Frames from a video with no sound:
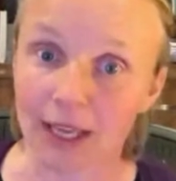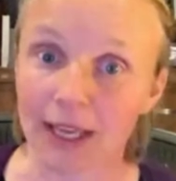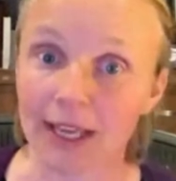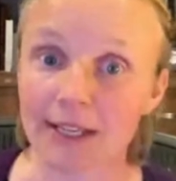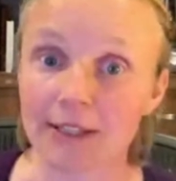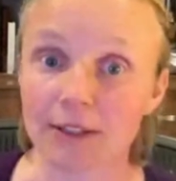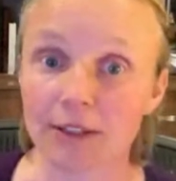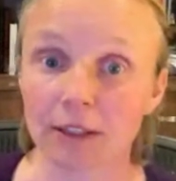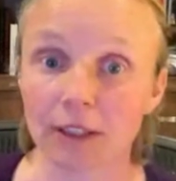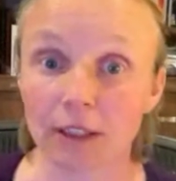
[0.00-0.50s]

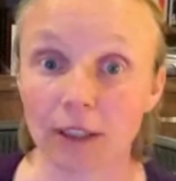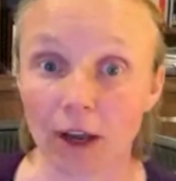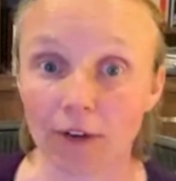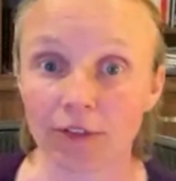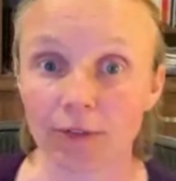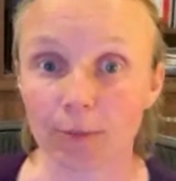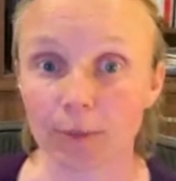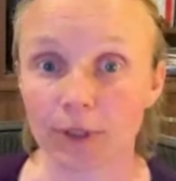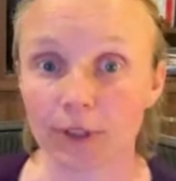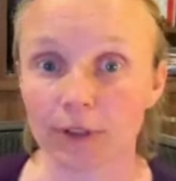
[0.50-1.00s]
is that
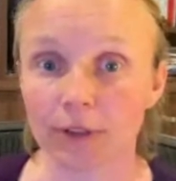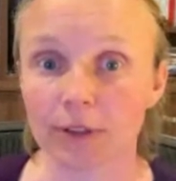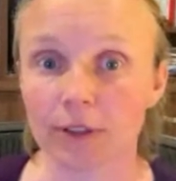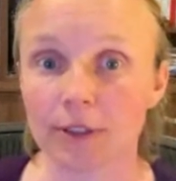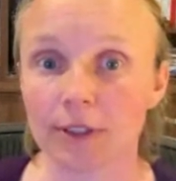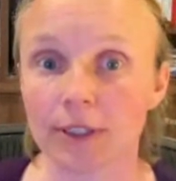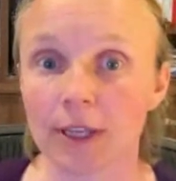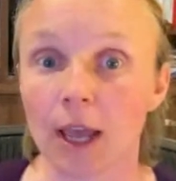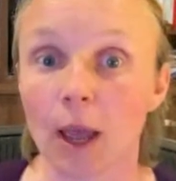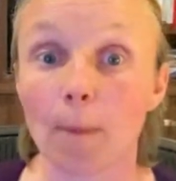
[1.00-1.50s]

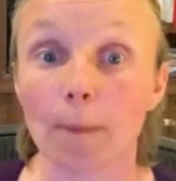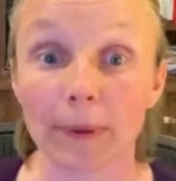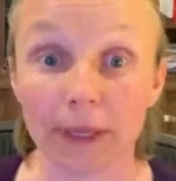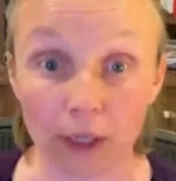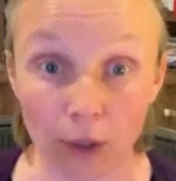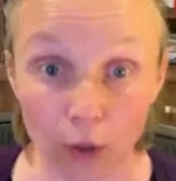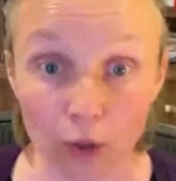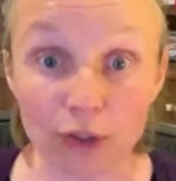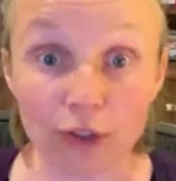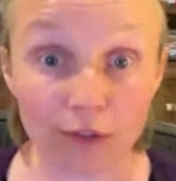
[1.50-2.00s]
governments,
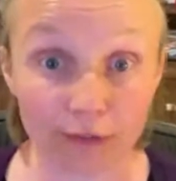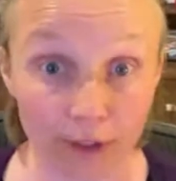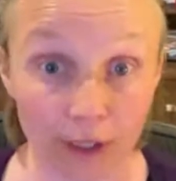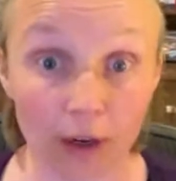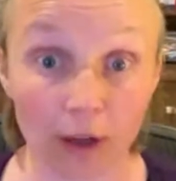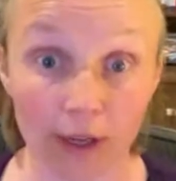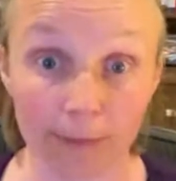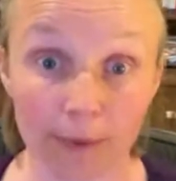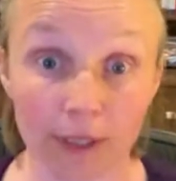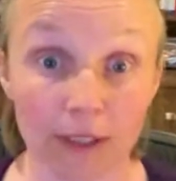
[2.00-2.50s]
because of
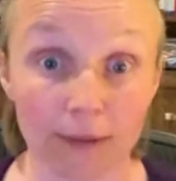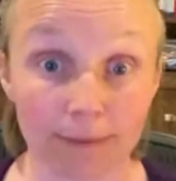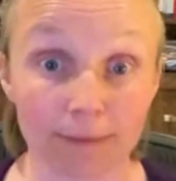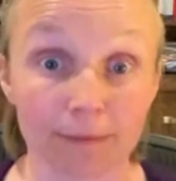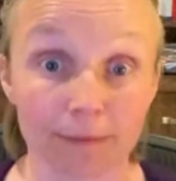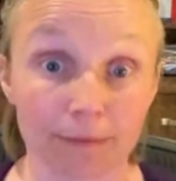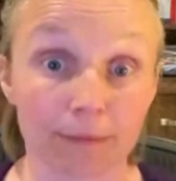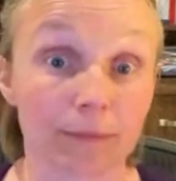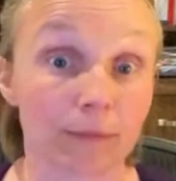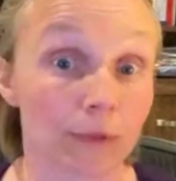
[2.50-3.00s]
climate
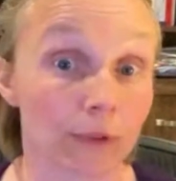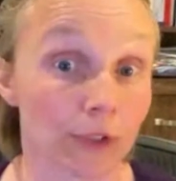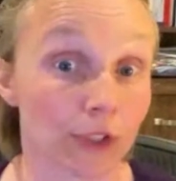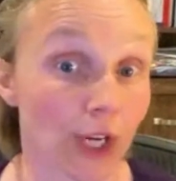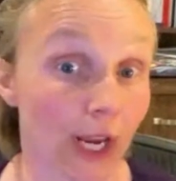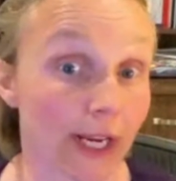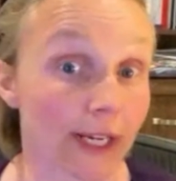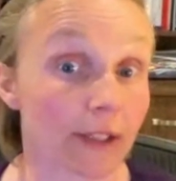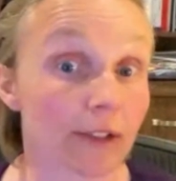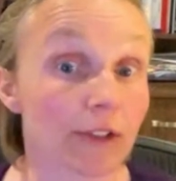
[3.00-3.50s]

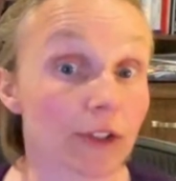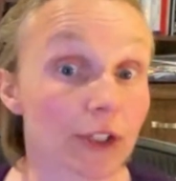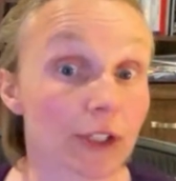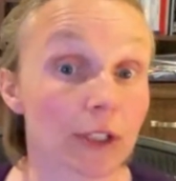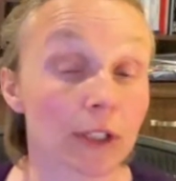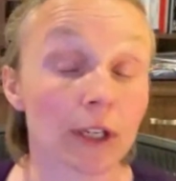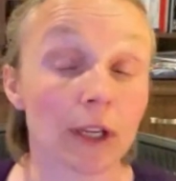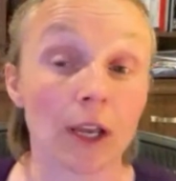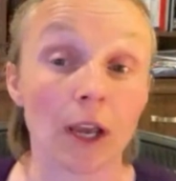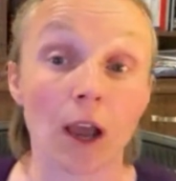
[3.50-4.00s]

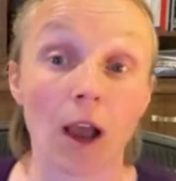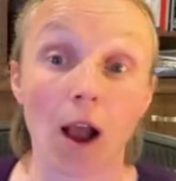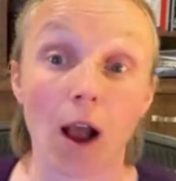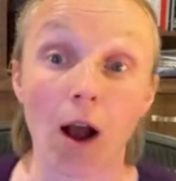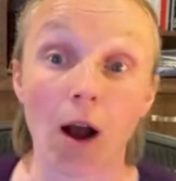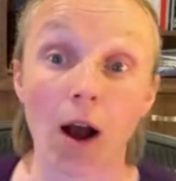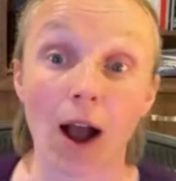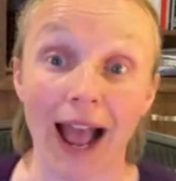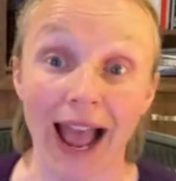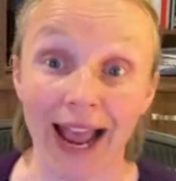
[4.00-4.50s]
change,
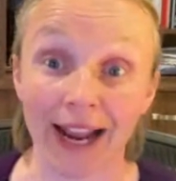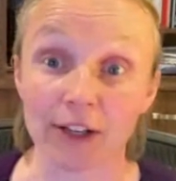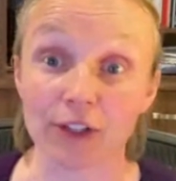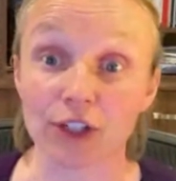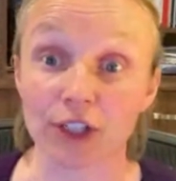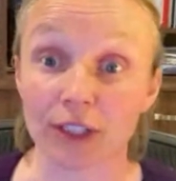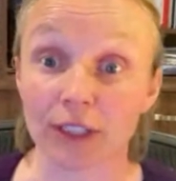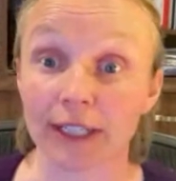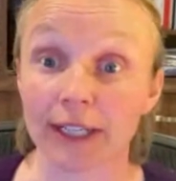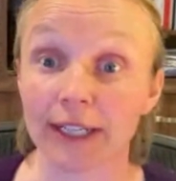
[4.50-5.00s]
are
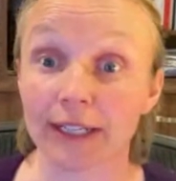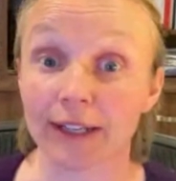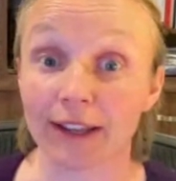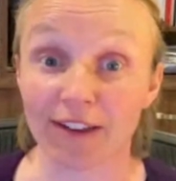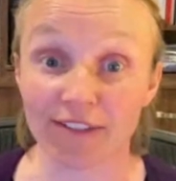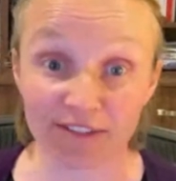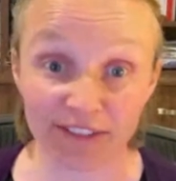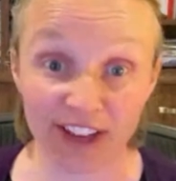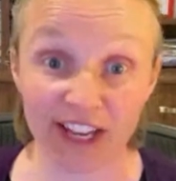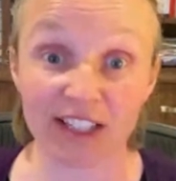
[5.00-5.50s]
actually
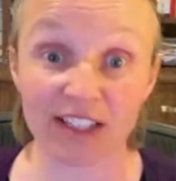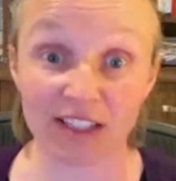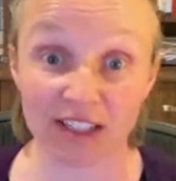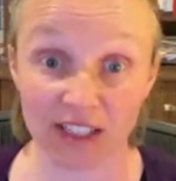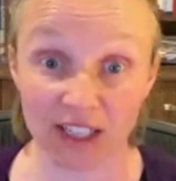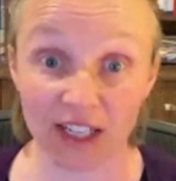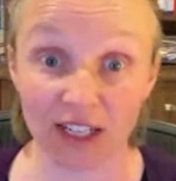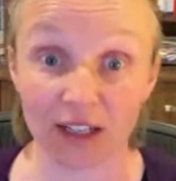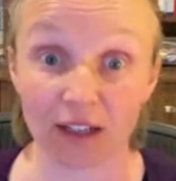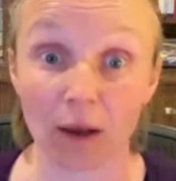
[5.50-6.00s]

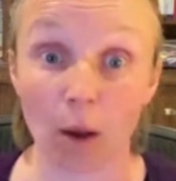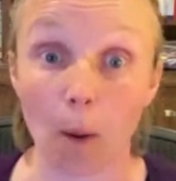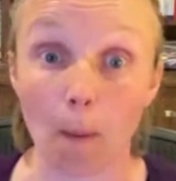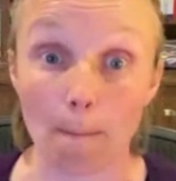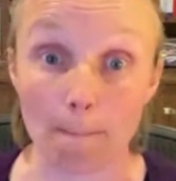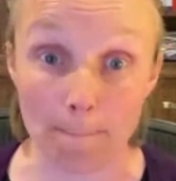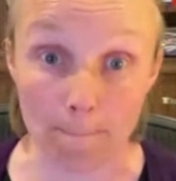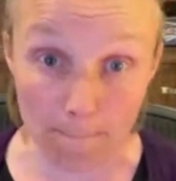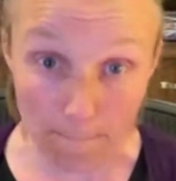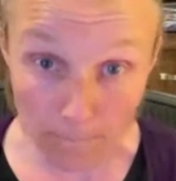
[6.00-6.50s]
investing
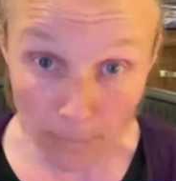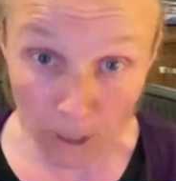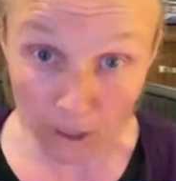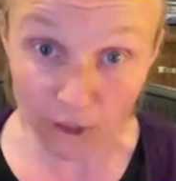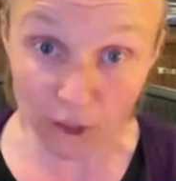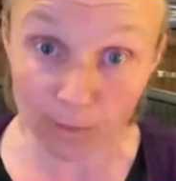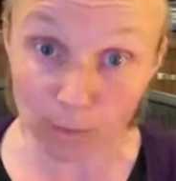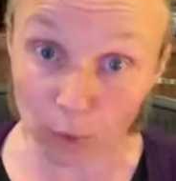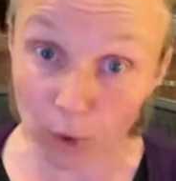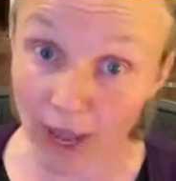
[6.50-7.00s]

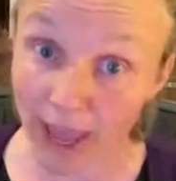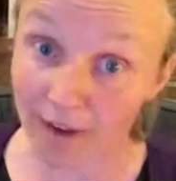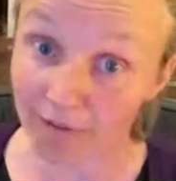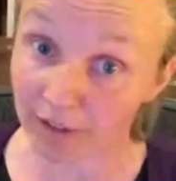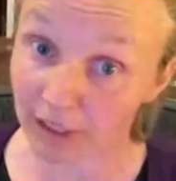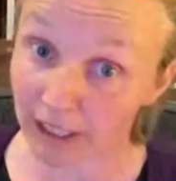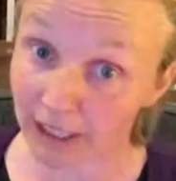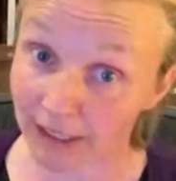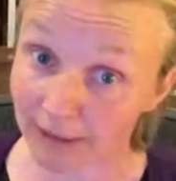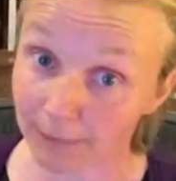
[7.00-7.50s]
much more
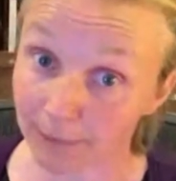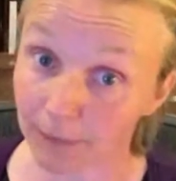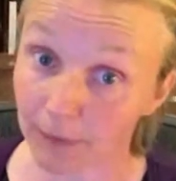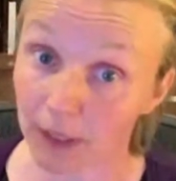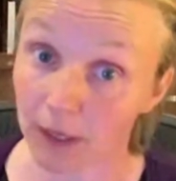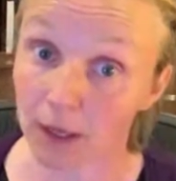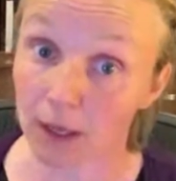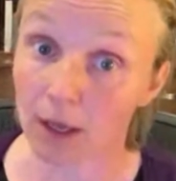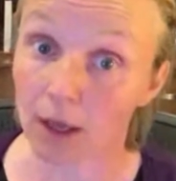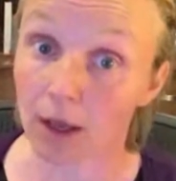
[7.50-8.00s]
heavily.
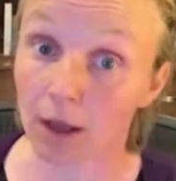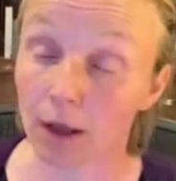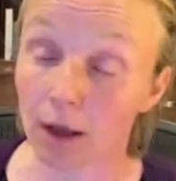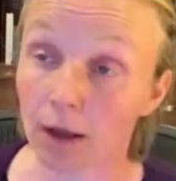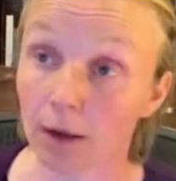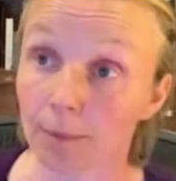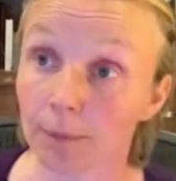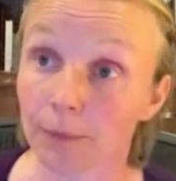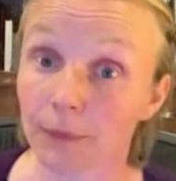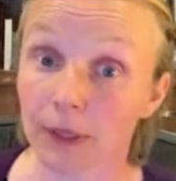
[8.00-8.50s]

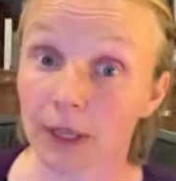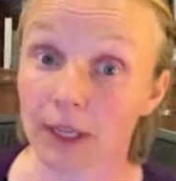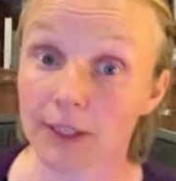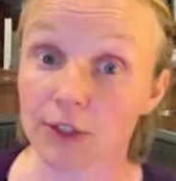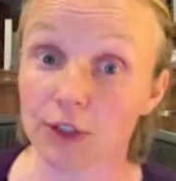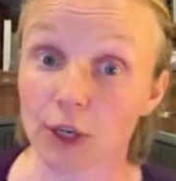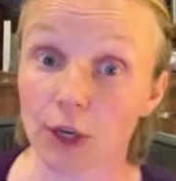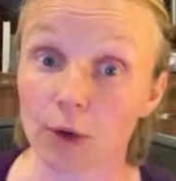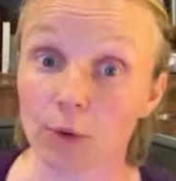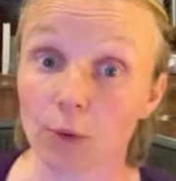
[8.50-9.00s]

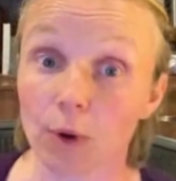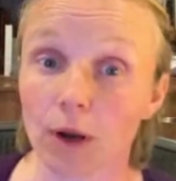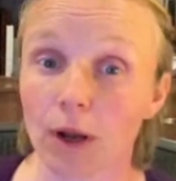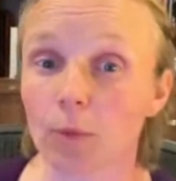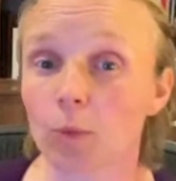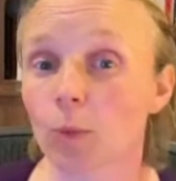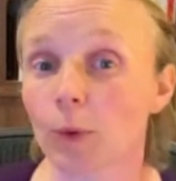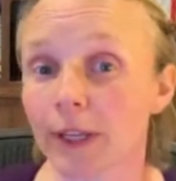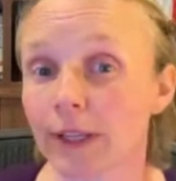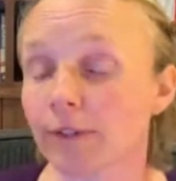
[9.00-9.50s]

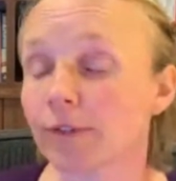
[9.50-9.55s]
So